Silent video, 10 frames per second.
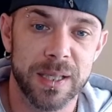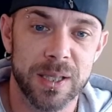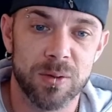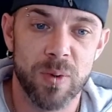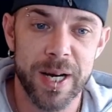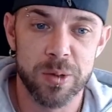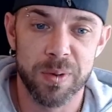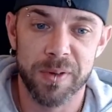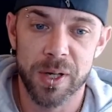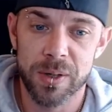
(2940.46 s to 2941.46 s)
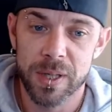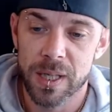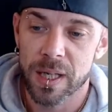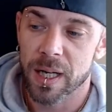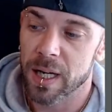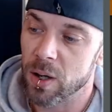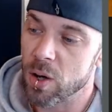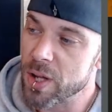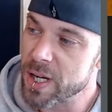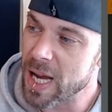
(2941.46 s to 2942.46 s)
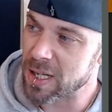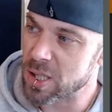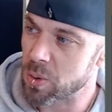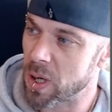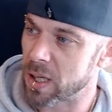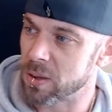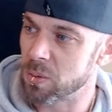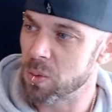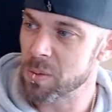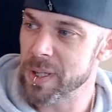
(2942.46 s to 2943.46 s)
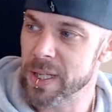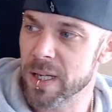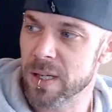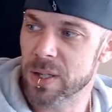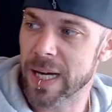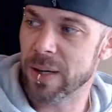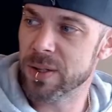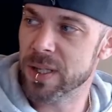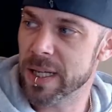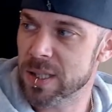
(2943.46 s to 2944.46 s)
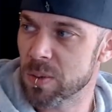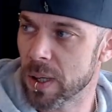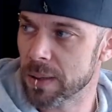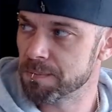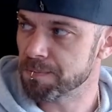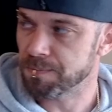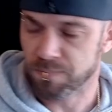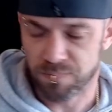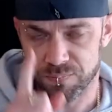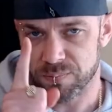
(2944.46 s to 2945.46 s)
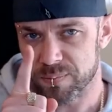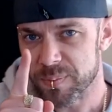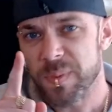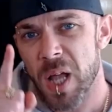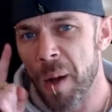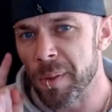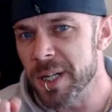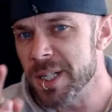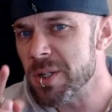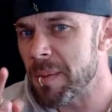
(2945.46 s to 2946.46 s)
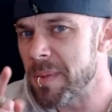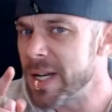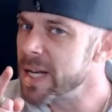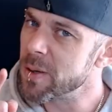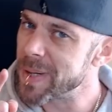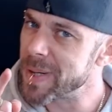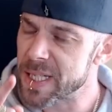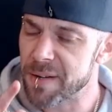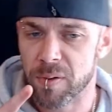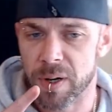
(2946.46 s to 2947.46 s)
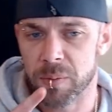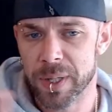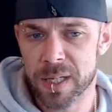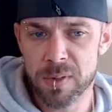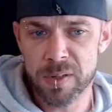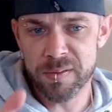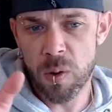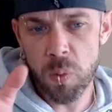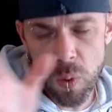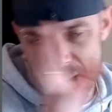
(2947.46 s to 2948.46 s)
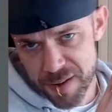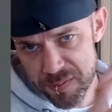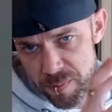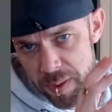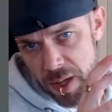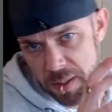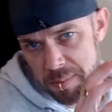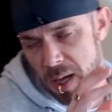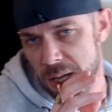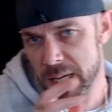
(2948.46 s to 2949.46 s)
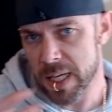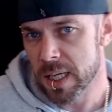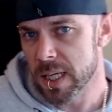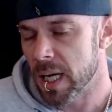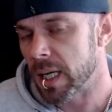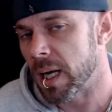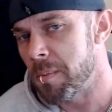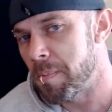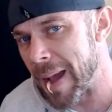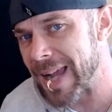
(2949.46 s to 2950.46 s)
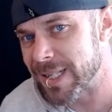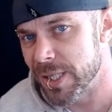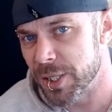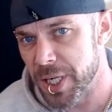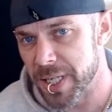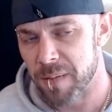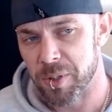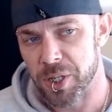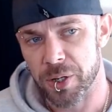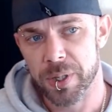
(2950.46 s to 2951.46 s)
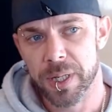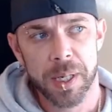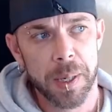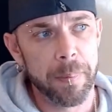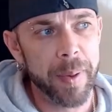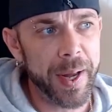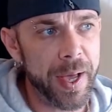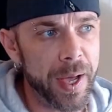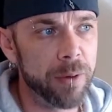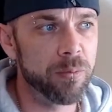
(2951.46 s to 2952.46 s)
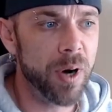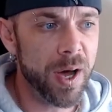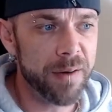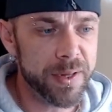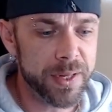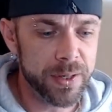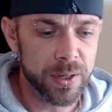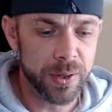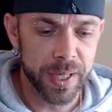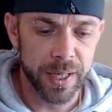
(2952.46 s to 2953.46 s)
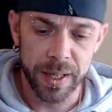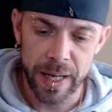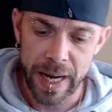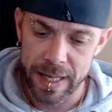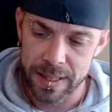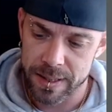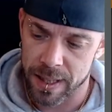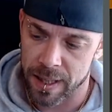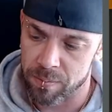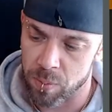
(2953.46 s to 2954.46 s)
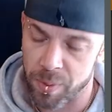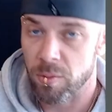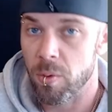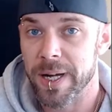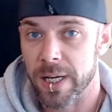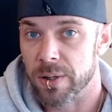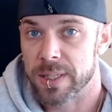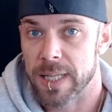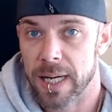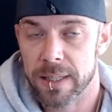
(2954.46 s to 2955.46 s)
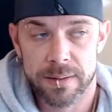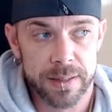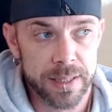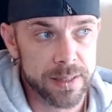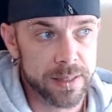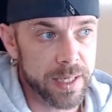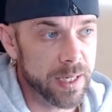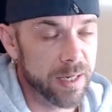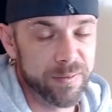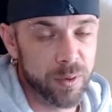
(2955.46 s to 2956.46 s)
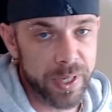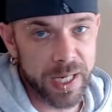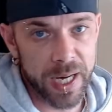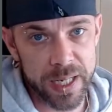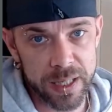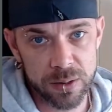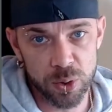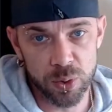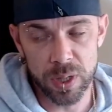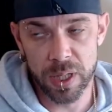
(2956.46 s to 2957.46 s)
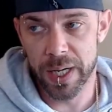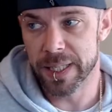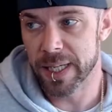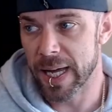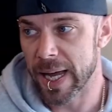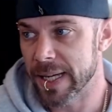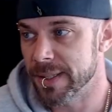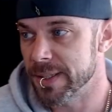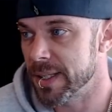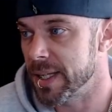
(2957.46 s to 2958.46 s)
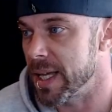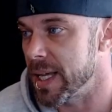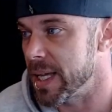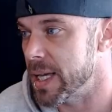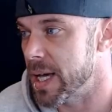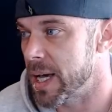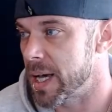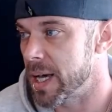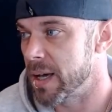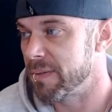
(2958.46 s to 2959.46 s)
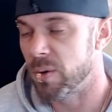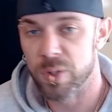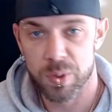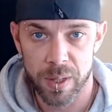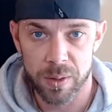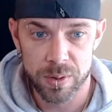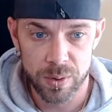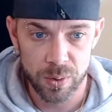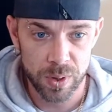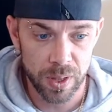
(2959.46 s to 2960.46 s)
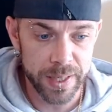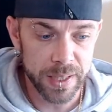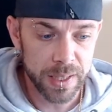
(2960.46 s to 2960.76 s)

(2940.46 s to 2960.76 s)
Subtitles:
range review. On the next one, what are we going to look at on the next one? I'm going to do something a little bit different. We're going to move away from third party and go back to GW. But rather than looking at what we've already looked at is the 40k Ork line and the Forge World Ork line,